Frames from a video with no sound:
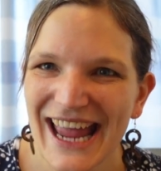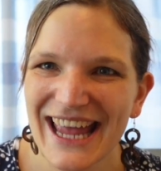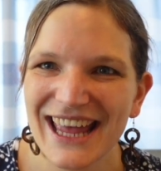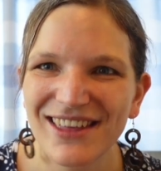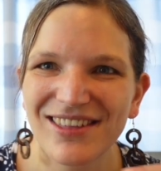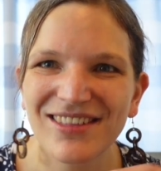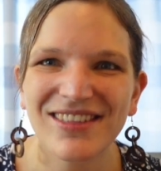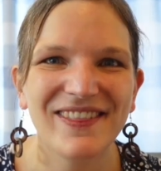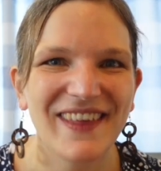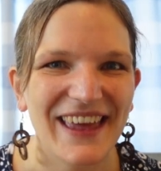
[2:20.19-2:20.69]

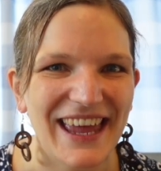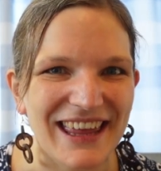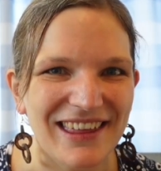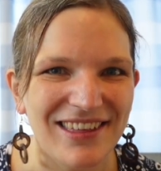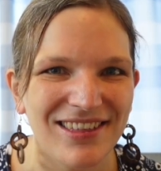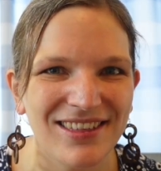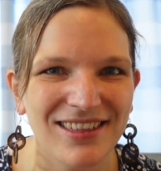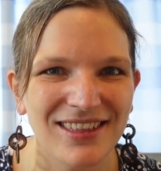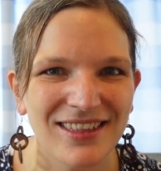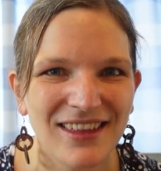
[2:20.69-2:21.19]
is
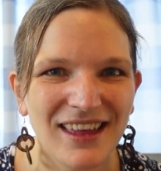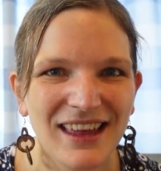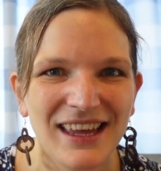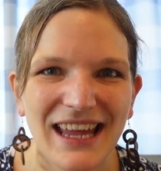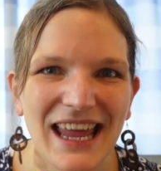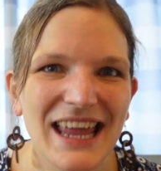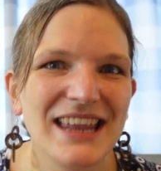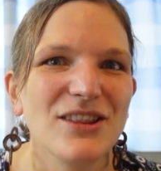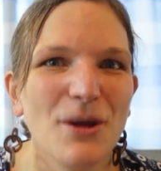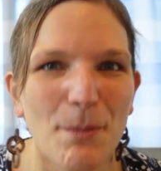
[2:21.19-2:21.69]
this
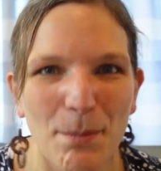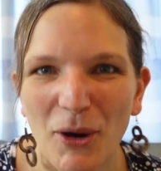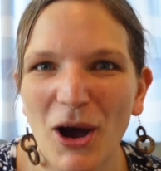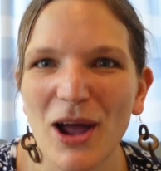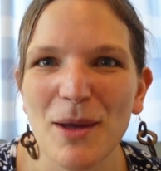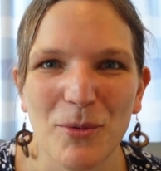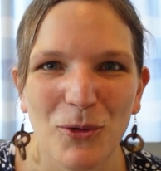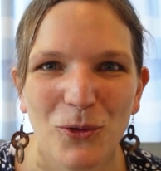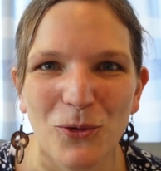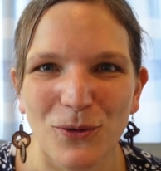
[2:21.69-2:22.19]
in the
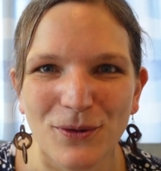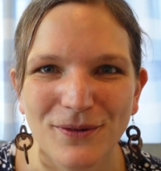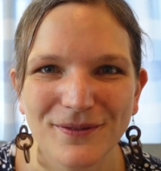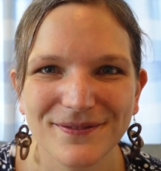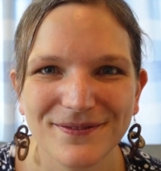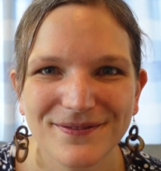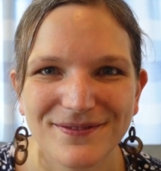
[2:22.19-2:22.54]
Bible?